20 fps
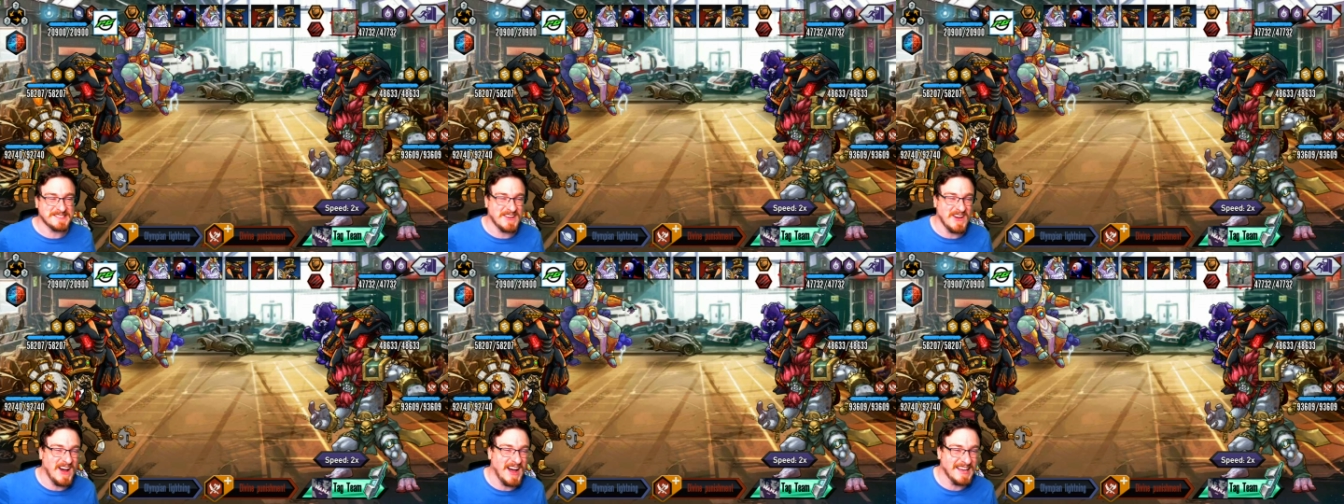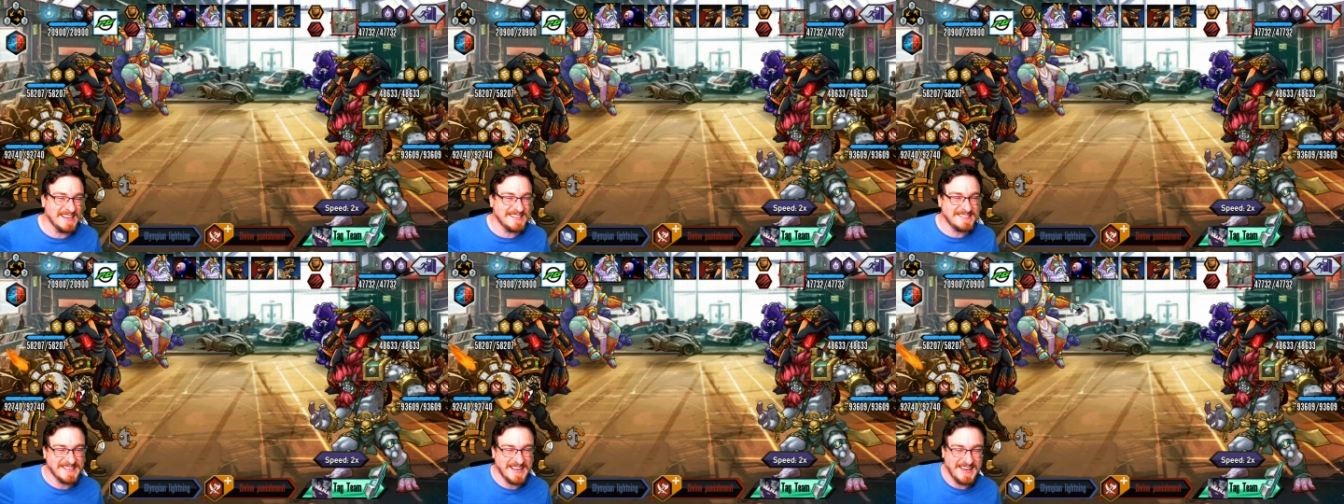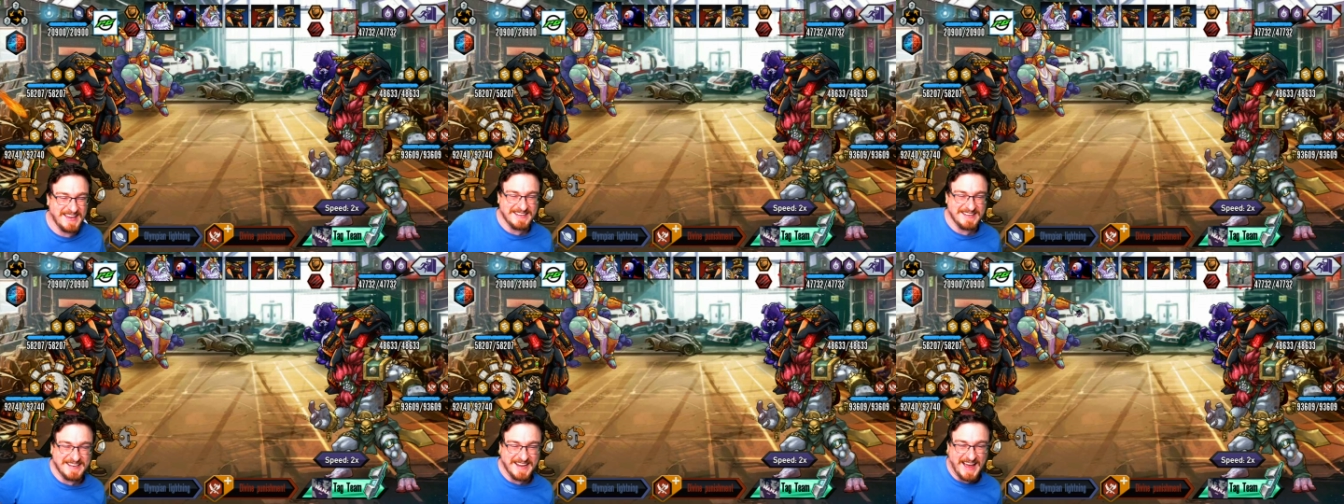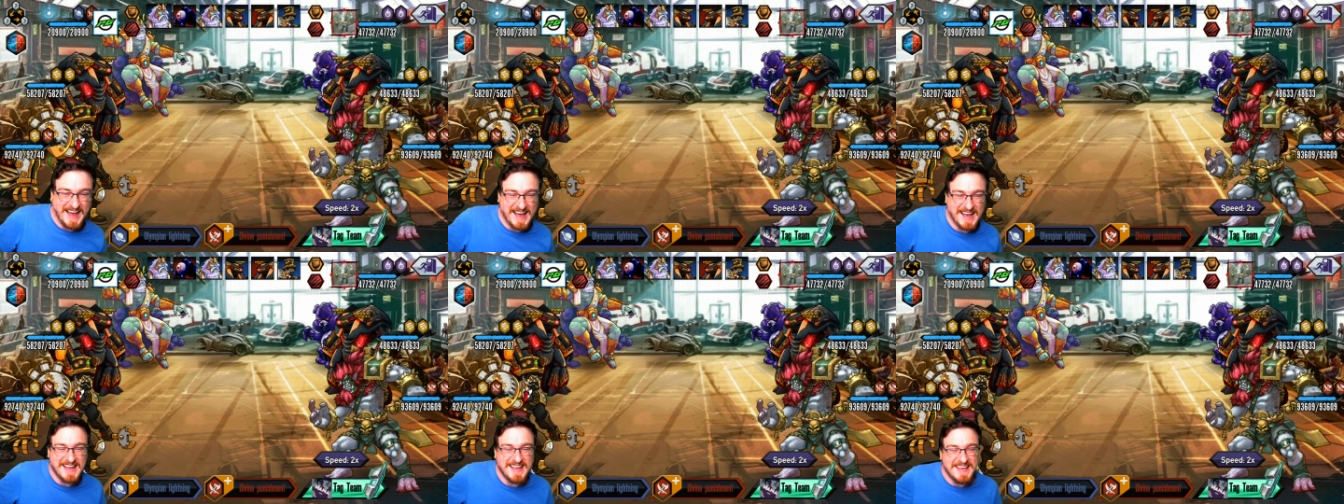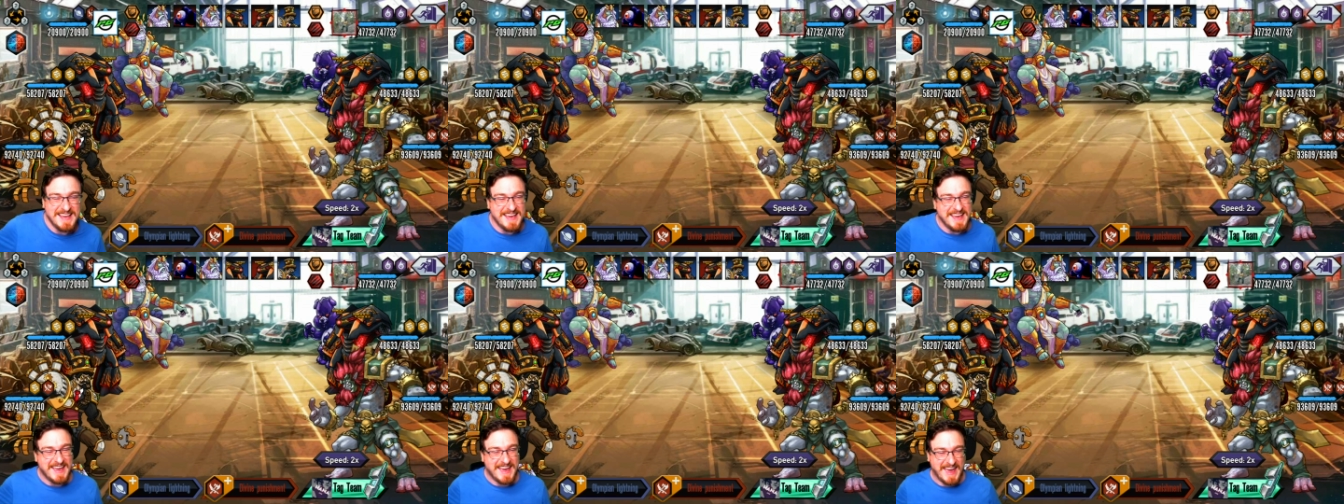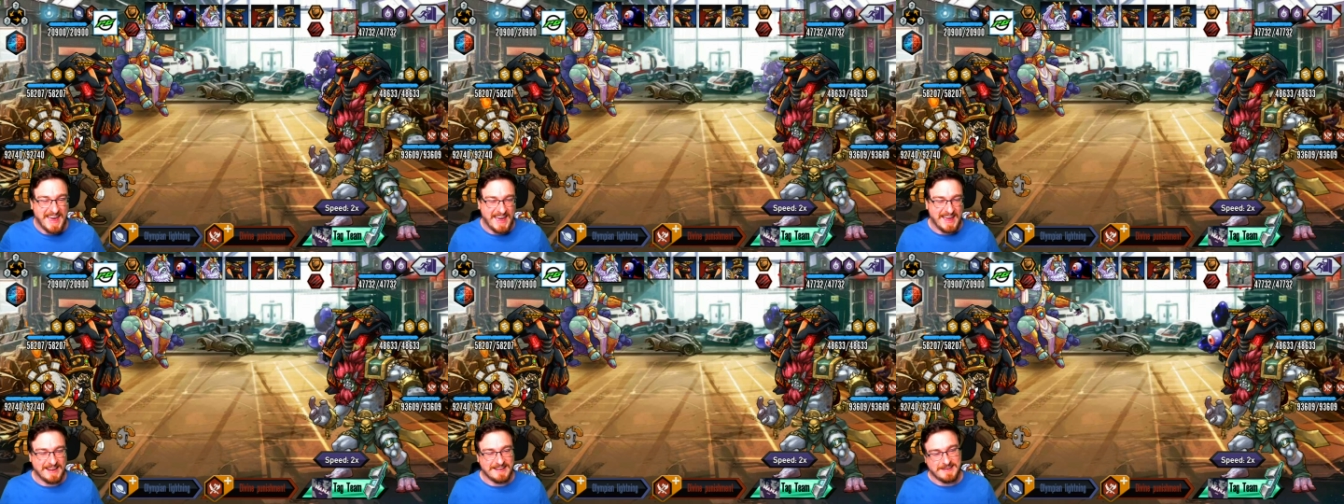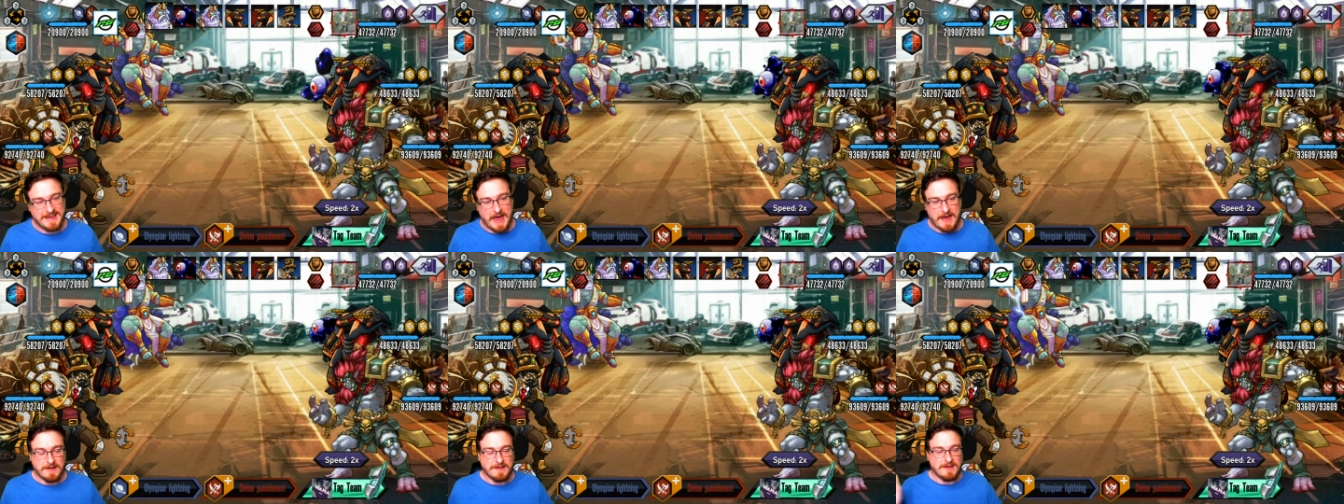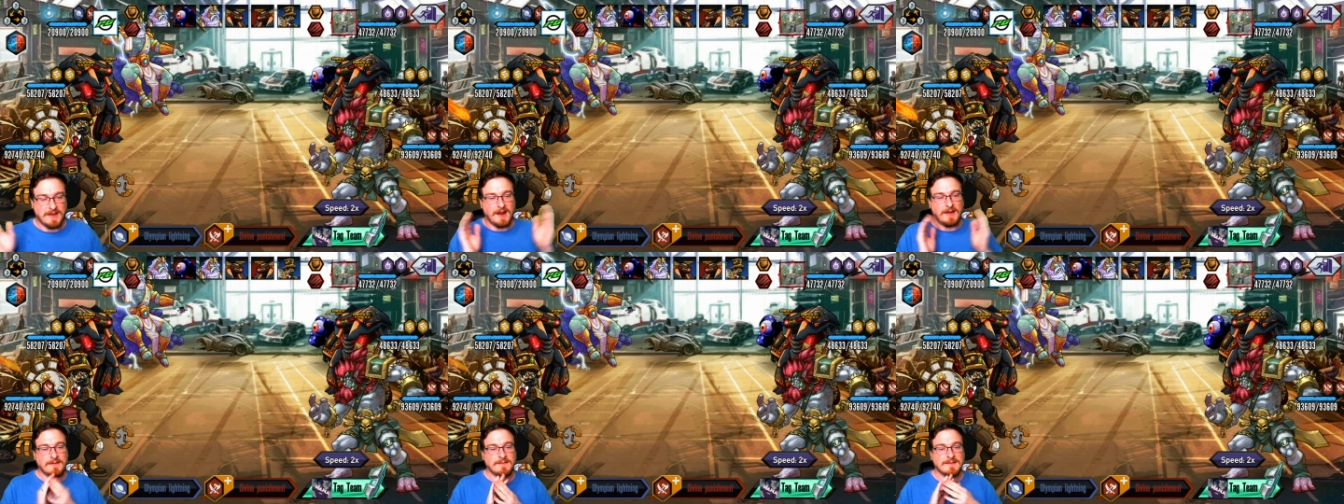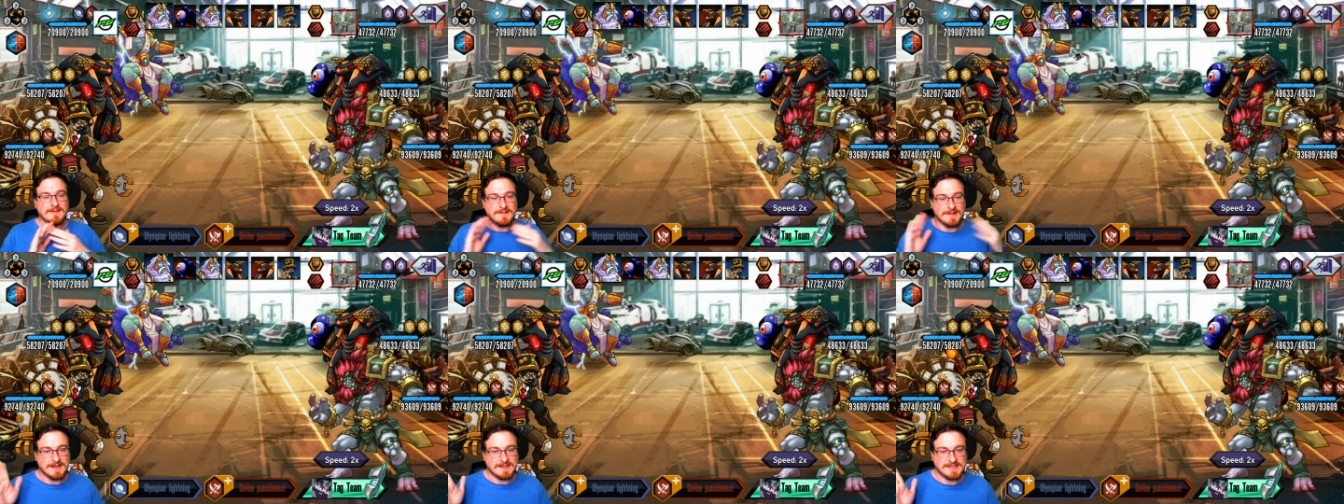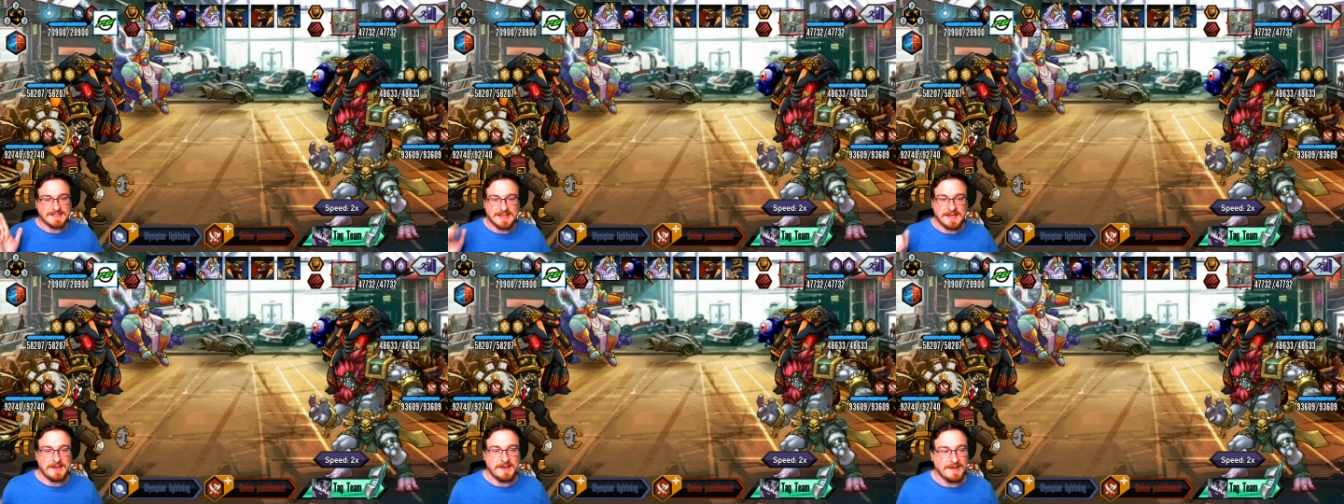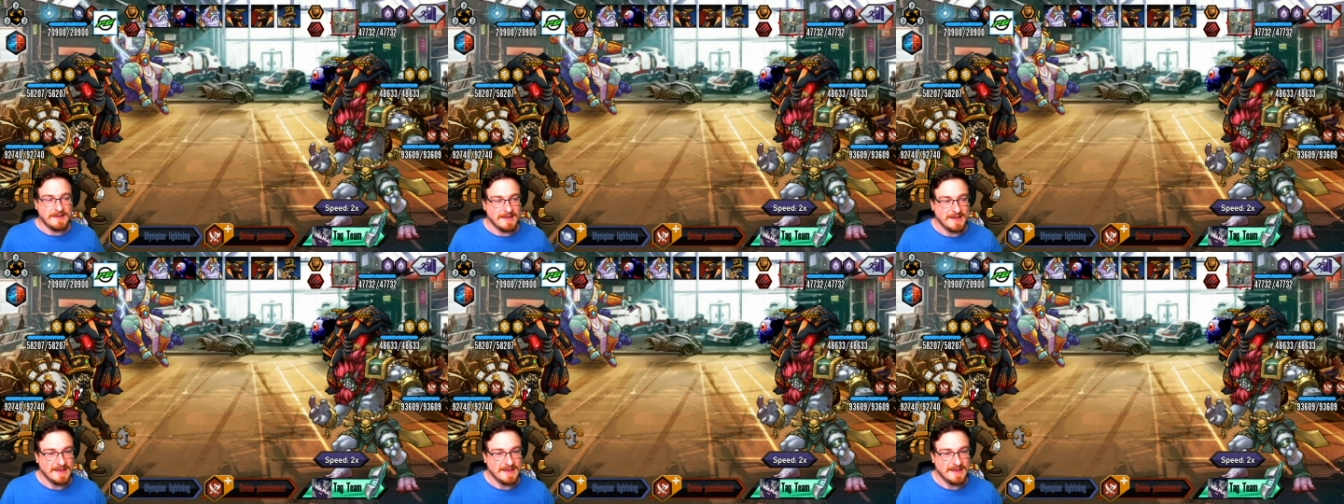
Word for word: guys, and uh, and yeah, you know, let's see